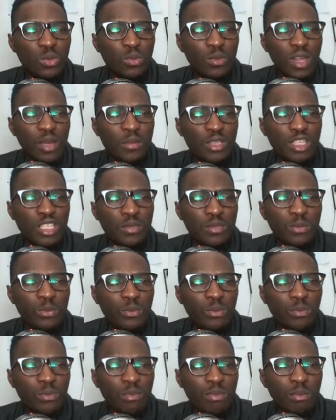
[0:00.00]
let me just
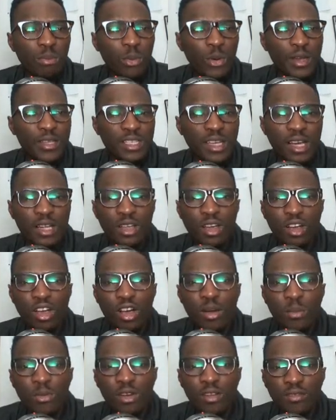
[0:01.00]
point out a
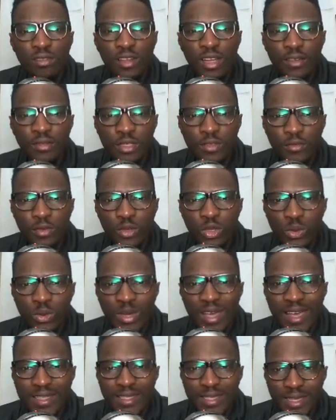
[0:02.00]
couple of levels for you
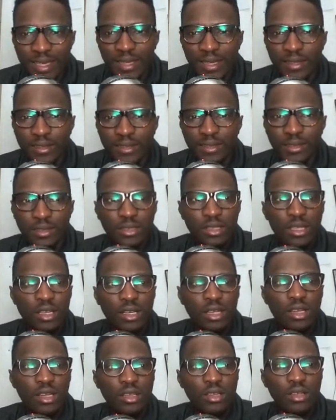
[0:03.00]
guys here.
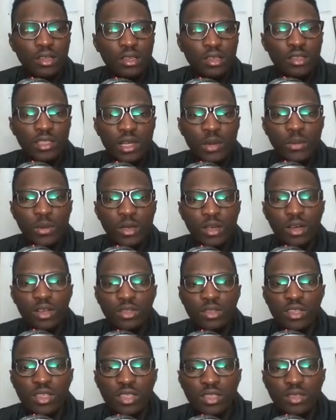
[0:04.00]
So we got
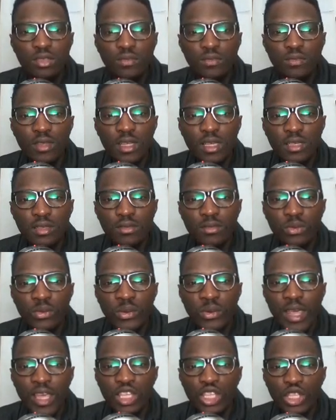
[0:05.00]
this
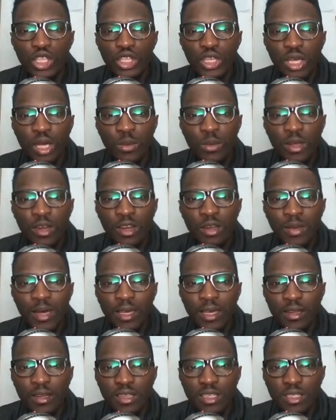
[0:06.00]
range here where the
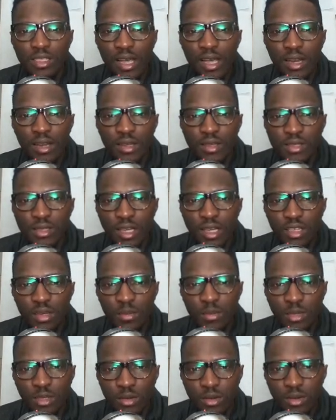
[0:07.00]
market has kind of set up
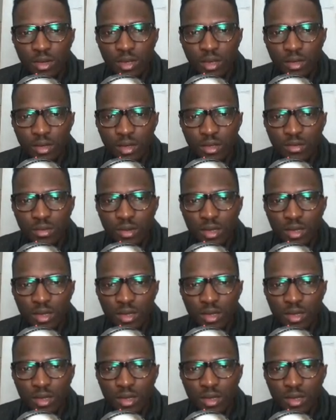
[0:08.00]
a